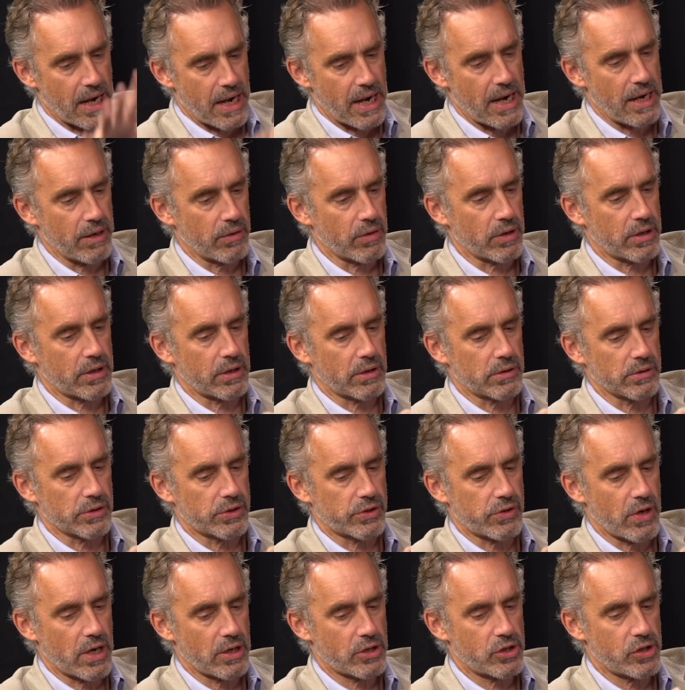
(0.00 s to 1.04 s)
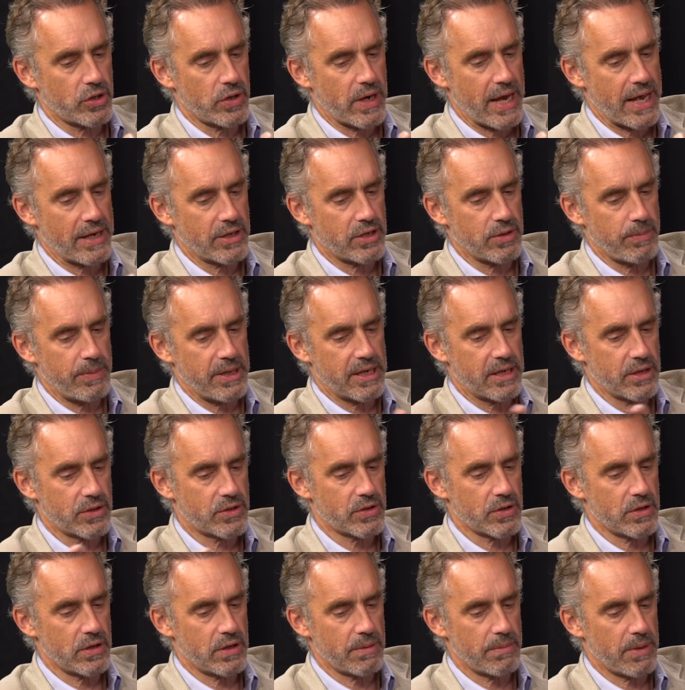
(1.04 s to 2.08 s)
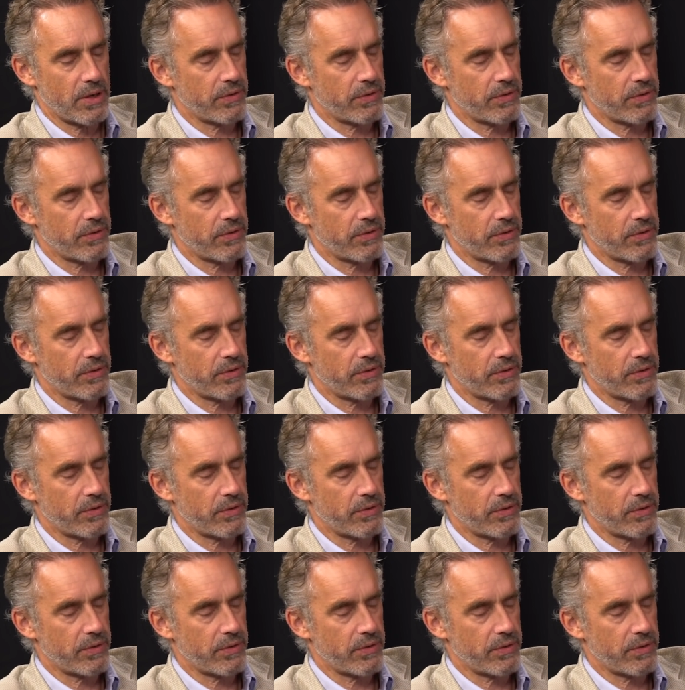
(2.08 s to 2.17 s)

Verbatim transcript: a hierarchical structure and to be concerned